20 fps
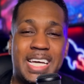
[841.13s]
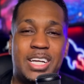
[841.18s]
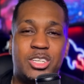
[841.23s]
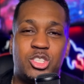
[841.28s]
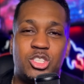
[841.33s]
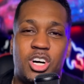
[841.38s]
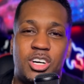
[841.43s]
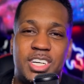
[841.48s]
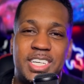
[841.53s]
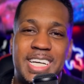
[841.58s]
catch
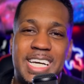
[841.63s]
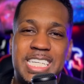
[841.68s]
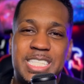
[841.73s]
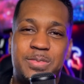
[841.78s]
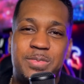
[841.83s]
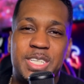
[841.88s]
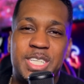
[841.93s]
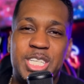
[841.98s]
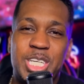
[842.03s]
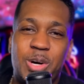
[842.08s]
y'all in the next
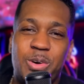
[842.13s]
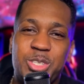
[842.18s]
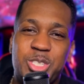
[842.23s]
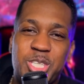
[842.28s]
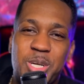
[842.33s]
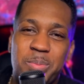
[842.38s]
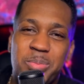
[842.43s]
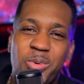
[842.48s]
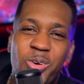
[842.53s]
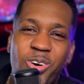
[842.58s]
video. It's
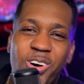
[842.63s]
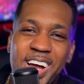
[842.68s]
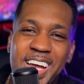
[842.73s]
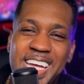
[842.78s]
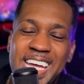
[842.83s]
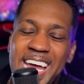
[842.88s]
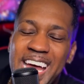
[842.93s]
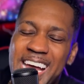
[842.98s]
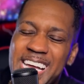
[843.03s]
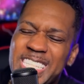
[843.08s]
your boy
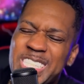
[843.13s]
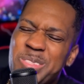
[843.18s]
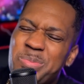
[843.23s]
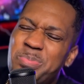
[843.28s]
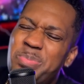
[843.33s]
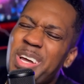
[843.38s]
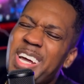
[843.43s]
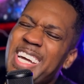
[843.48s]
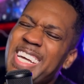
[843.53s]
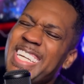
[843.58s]

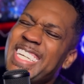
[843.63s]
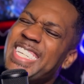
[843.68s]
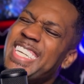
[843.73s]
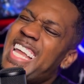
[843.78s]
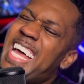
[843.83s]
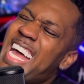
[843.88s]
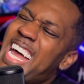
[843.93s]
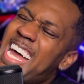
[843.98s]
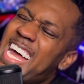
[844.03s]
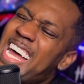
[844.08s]
SB.
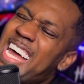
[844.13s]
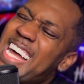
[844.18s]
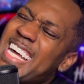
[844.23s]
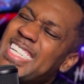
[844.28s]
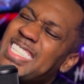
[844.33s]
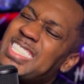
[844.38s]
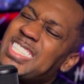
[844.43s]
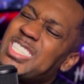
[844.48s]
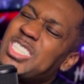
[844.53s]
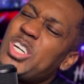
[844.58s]

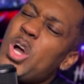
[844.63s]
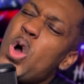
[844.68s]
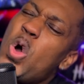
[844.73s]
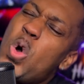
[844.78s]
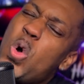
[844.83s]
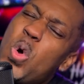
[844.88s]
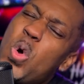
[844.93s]
Let's go.